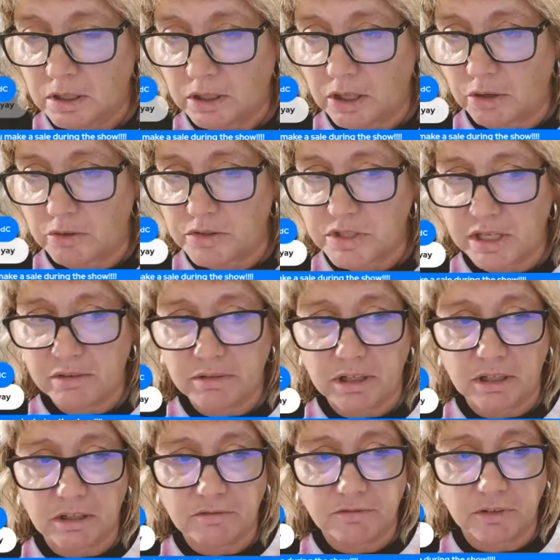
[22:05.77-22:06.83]
Coke
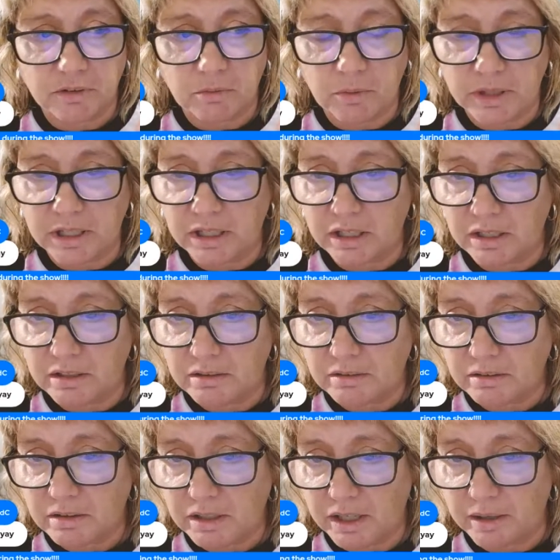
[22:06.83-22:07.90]
Zero for the win.
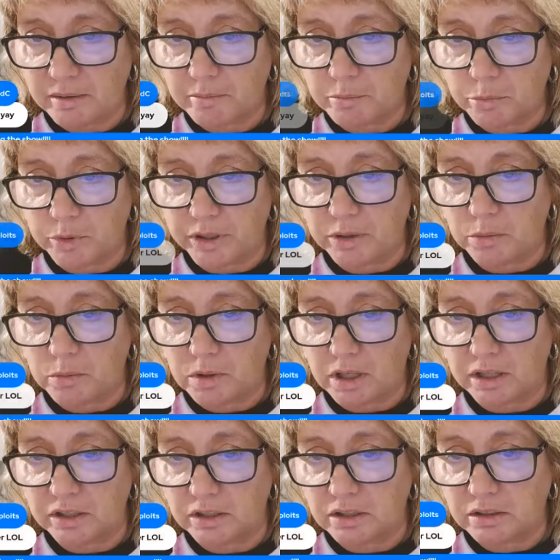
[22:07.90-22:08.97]
Yep. Brita
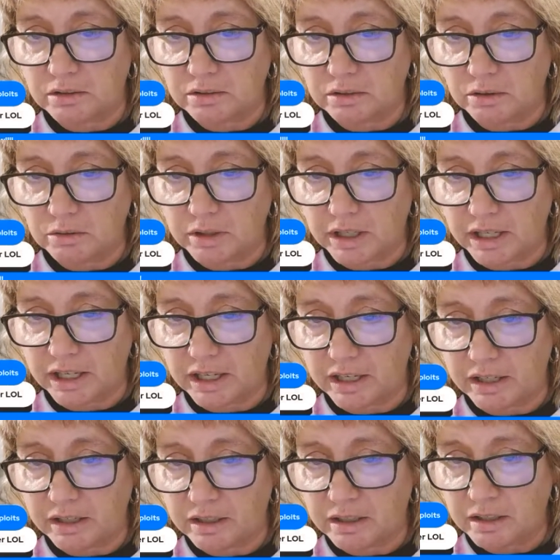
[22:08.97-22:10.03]
water.
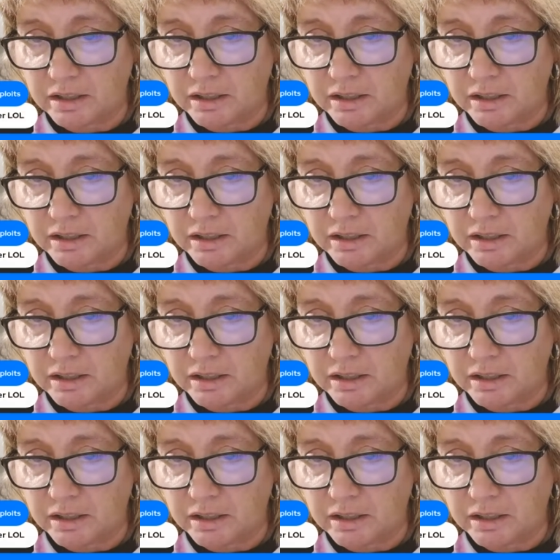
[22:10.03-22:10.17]
Okay.